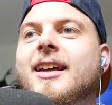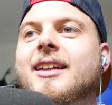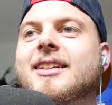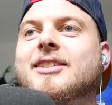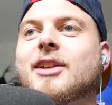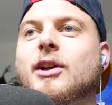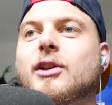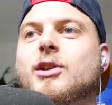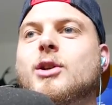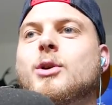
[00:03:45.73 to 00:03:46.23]
It's
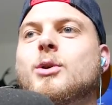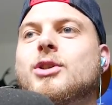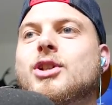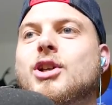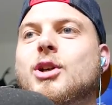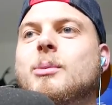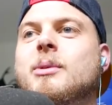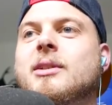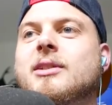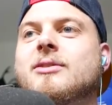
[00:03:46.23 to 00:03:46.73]
not
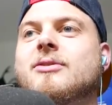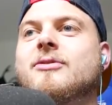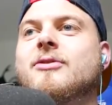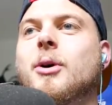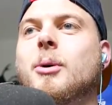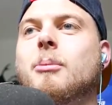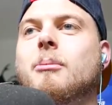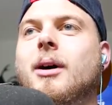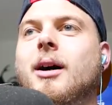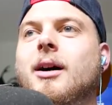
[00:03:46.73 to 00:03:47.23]
YouTube, it's
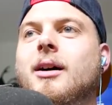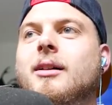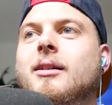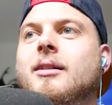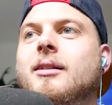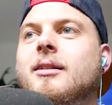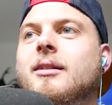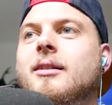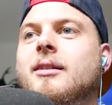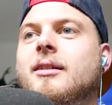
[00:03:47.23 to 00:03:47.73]
football.
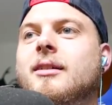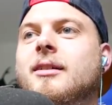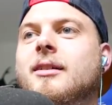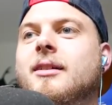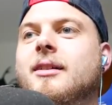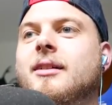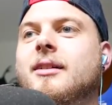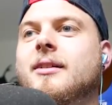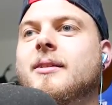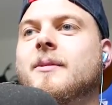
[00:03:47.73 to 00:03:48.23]
It,
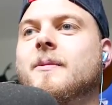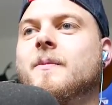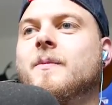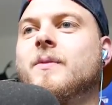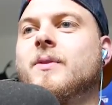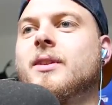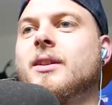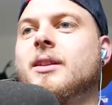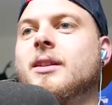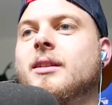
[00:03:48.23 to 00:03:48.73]
it's it's
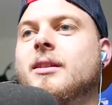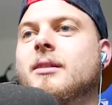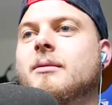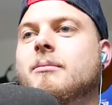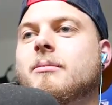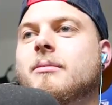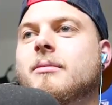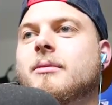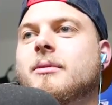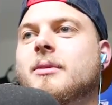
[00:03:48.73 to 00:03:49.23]
Minecraft
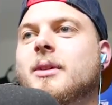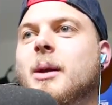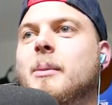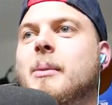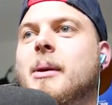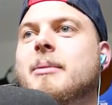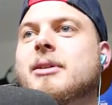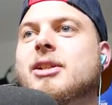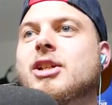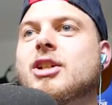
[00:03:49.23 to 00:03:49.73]
football.
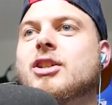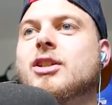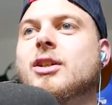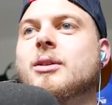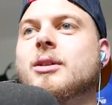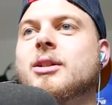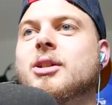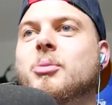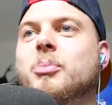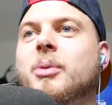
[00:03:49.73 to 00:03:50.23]
Maybe you should do
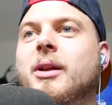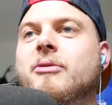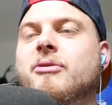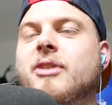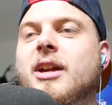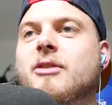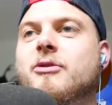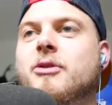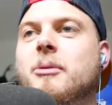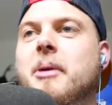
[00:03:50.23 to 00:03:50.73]
you should play
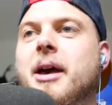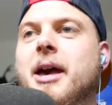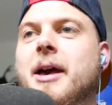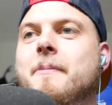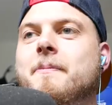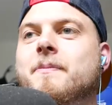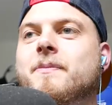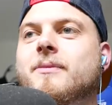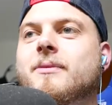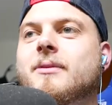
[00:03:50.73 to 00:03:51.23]
FIFA, mate.
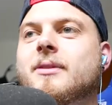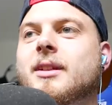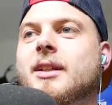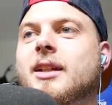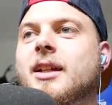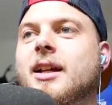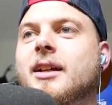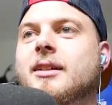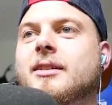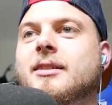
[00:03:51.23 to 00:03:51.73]

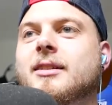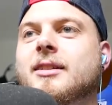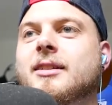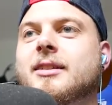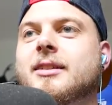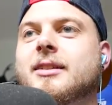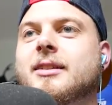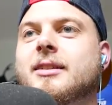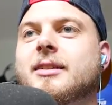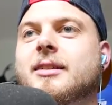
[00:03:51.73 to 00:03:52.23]
You know. Oh
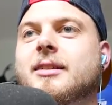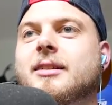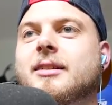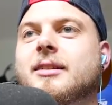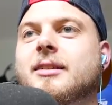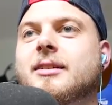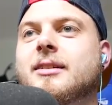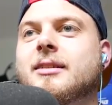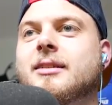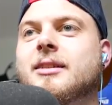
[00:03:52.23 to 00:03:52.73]
yeah, I
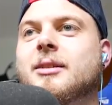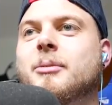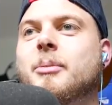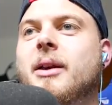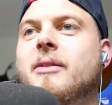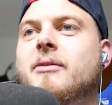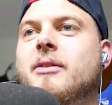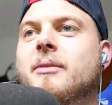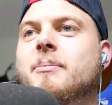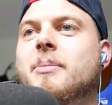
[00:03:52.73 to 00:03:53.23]
should do.
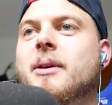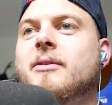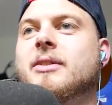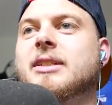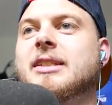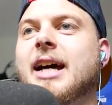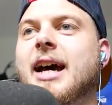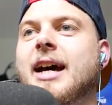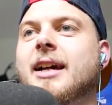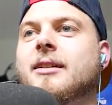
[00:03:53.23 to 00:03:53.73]
Bit of a bit of a
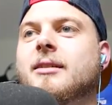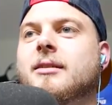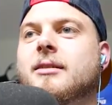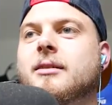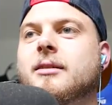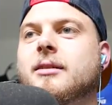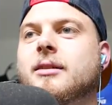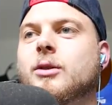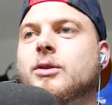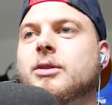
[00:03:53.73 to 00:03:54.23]
side,
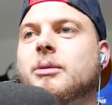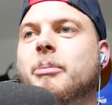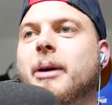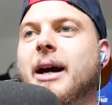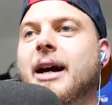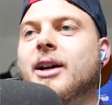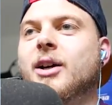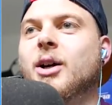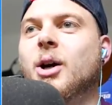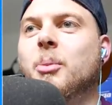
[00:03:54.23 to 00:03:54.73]
do some pack